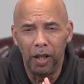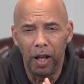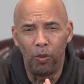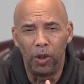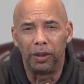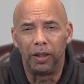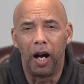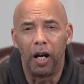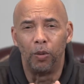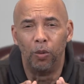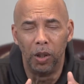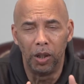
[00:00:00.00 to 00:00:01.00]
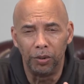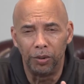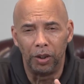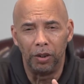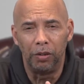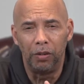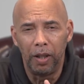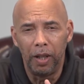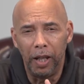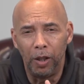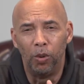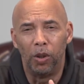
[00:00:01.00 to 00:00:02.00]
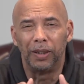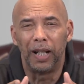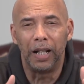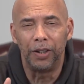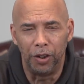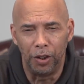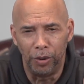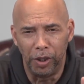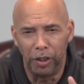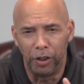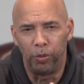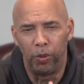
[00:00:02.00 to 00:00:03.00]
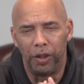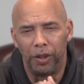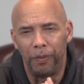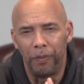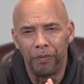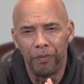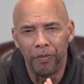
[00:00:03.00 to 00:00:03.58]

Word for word: and what God will do and will not do in His Word.